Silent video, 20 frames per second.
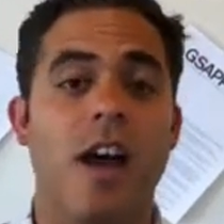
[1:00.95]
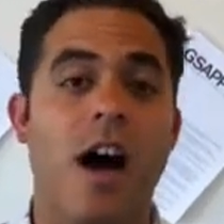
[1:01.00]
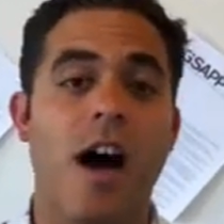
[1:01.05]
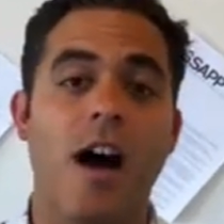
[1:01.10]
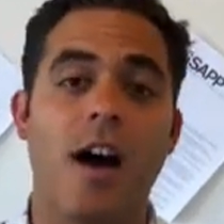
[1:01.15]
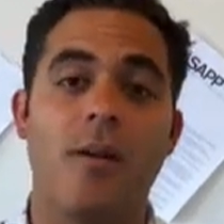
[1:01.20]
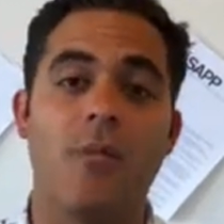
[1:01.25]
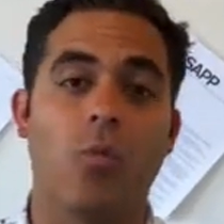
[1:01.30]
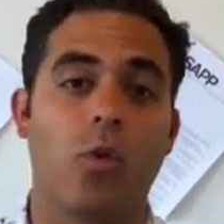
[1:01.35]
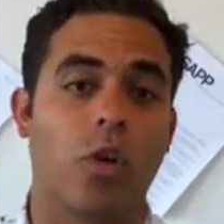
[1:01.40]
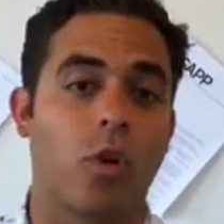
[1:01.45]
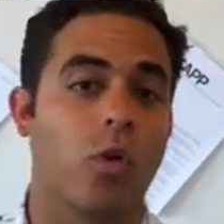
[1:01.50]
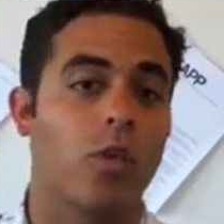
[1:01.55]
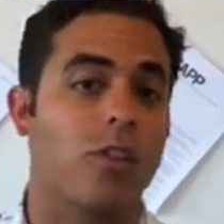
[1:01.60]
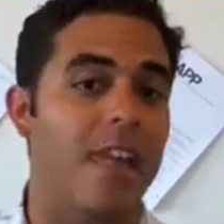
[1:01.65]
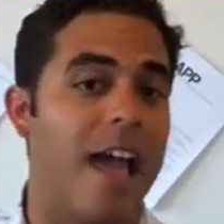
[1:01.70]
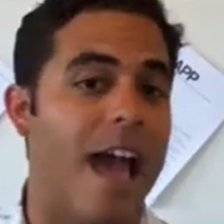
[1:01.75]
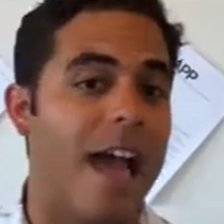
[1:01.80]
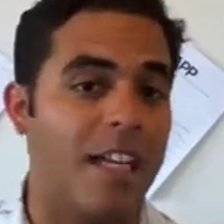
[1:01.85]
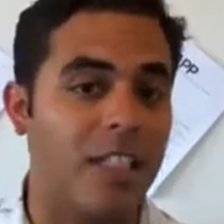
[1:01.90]
work
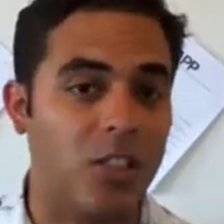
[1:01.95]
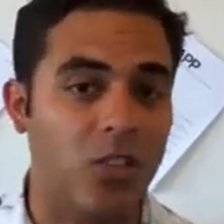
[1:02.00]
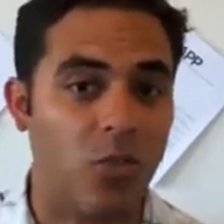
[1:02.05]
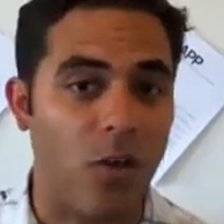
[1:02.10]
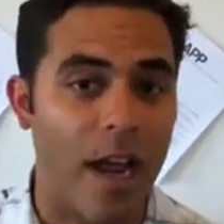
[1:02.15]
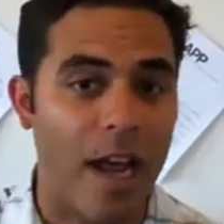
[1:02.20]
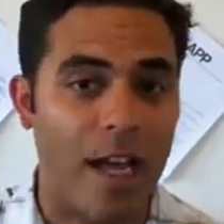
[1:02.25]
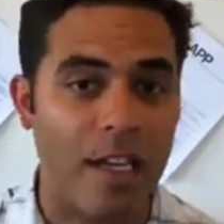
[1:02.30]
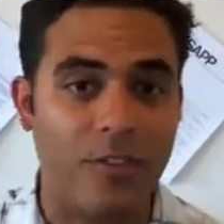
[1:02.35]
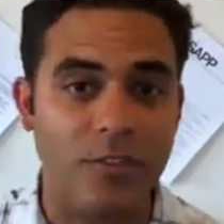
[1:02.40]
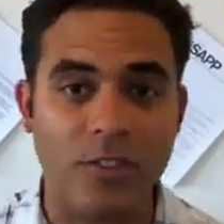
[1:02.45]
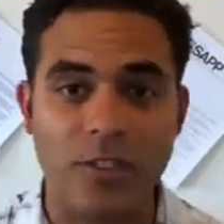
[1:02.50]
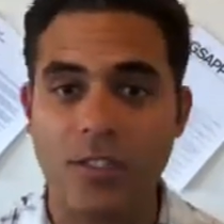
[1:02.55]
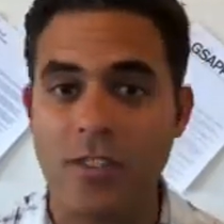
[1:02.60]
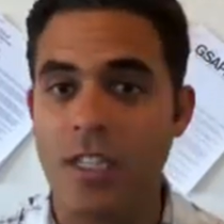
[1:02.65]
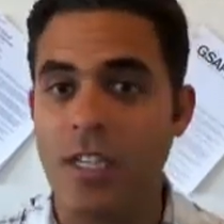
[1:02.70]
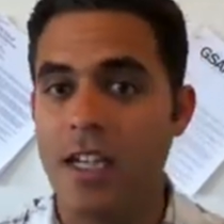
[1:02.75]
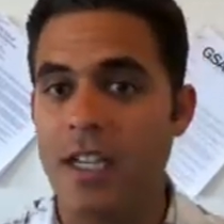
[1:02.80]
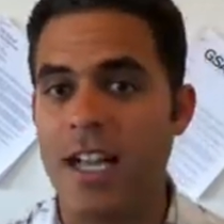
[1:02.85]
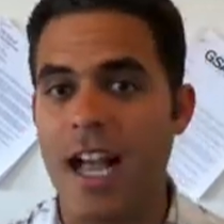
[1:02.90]
with
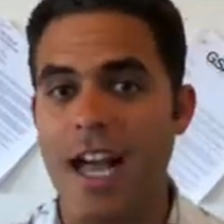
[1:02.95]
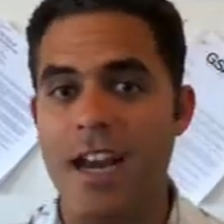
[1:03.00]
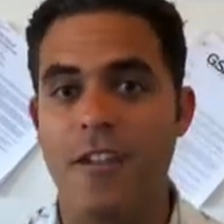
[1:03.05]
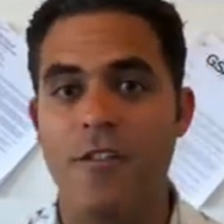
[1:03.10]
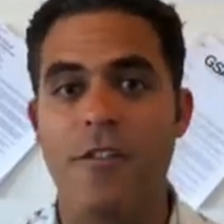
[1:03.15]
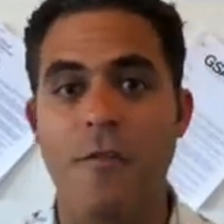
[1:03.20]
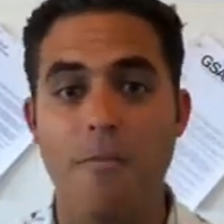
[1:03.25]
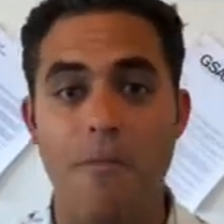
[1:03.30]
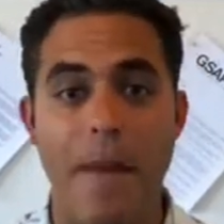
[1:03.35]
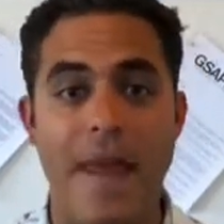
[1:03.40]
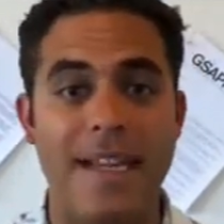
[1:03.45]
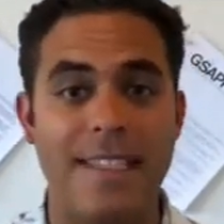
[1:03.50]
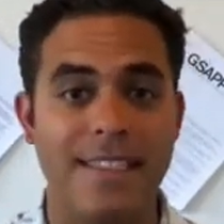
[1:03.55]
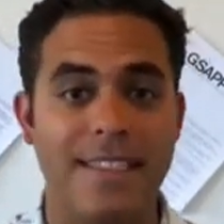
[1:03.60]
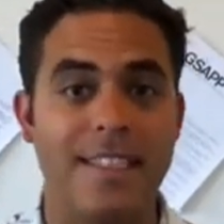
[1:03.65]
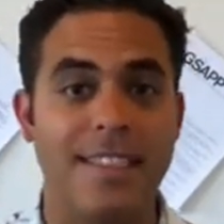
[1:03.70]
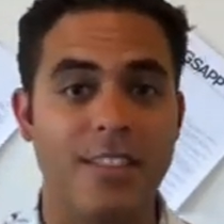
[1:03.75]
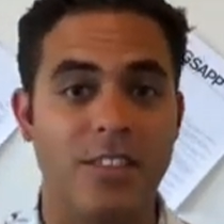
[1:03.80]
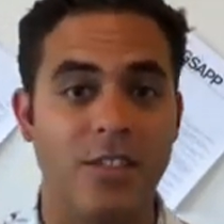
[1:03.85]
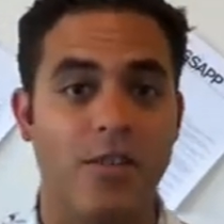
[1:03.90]
XREFs, kind of the
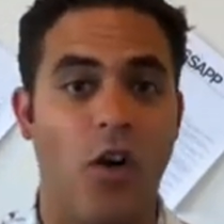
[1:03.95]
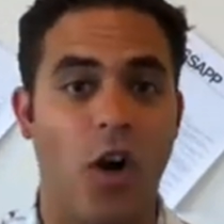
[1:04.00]
basics